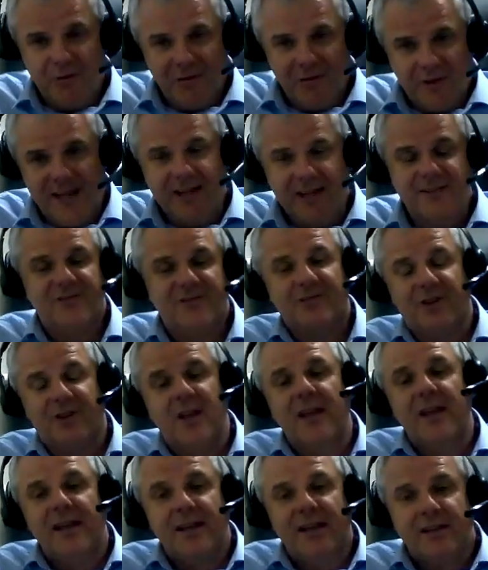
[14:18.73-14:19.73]
Things
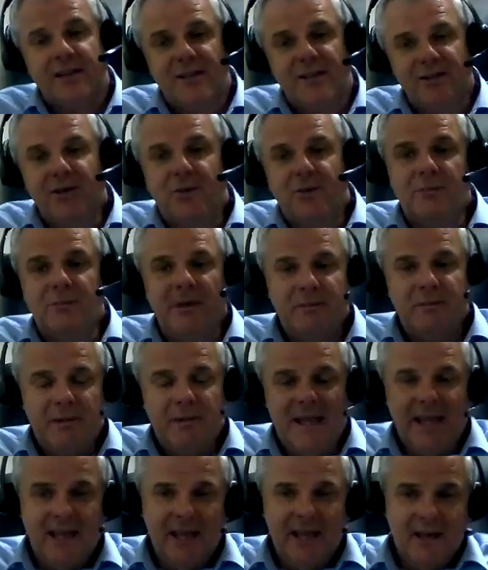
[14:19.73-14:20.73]
can normally
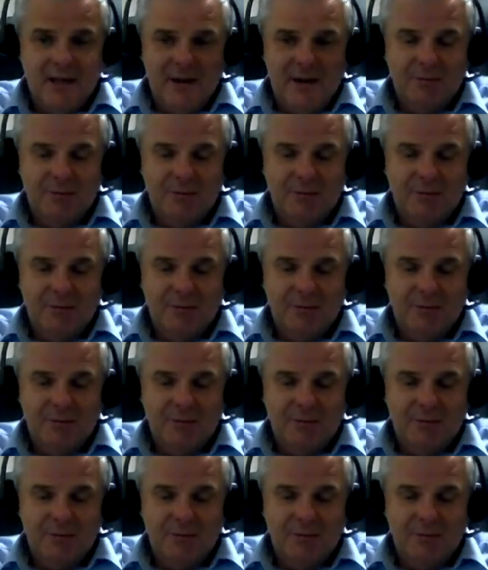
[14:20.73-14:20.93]
be